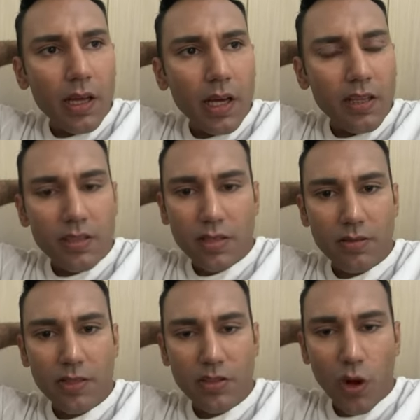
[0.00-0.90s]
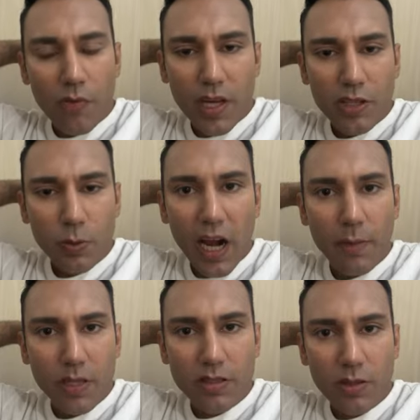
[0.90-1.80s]
It's just obvious what I
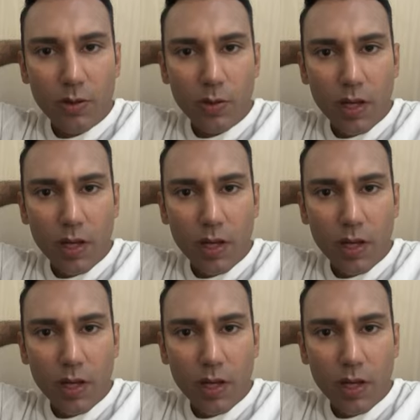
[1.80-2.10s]
would do